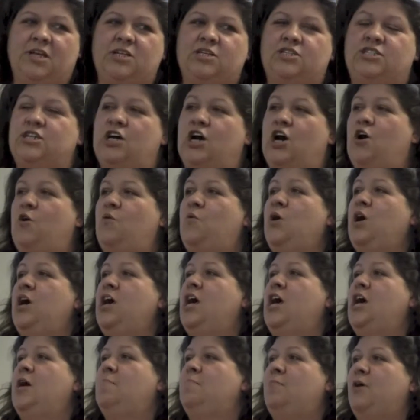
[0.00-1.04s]
So
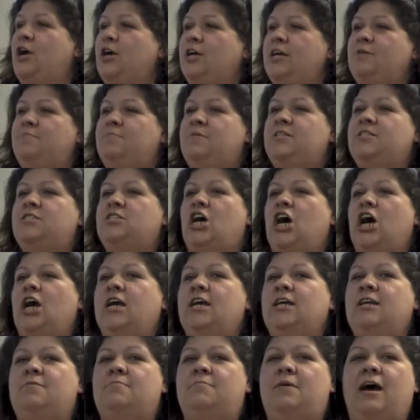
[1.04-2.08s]
Mark had been
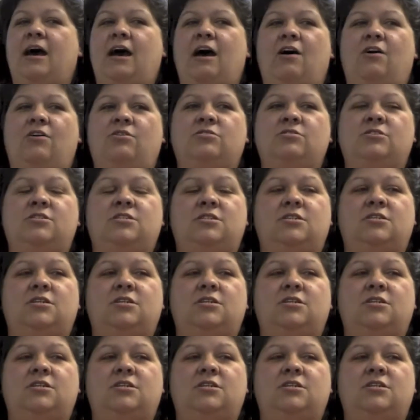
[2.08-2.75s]
talking about